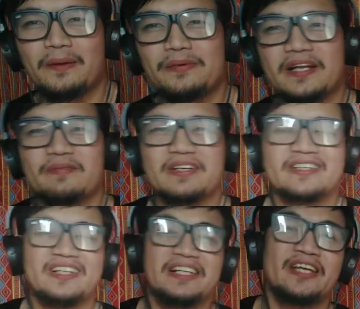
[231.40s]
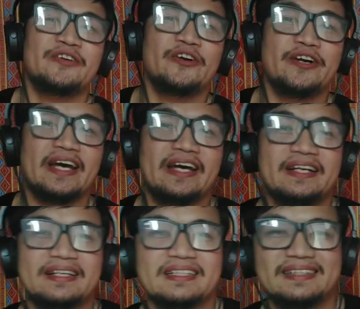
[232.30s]
We love Angelina Jordan.
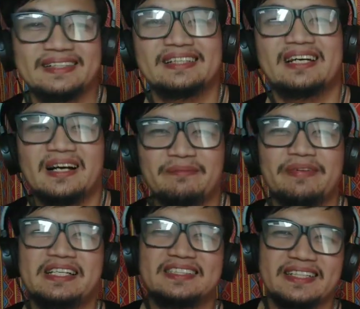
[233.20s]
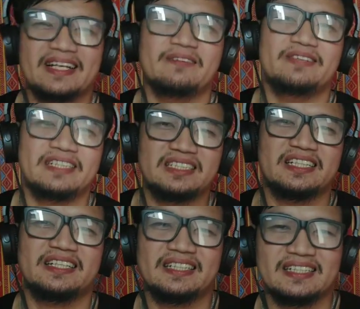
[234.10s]
Amazing,
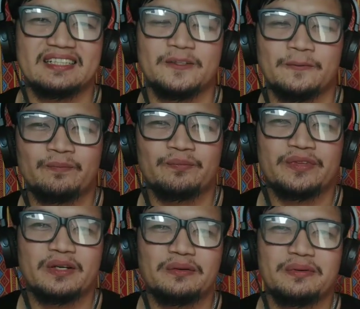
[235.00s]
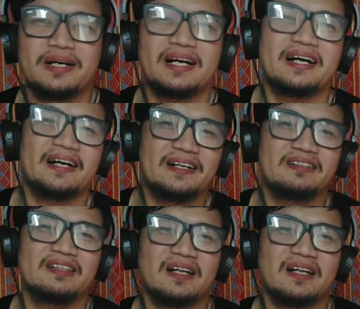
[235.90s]
amazing. Wow.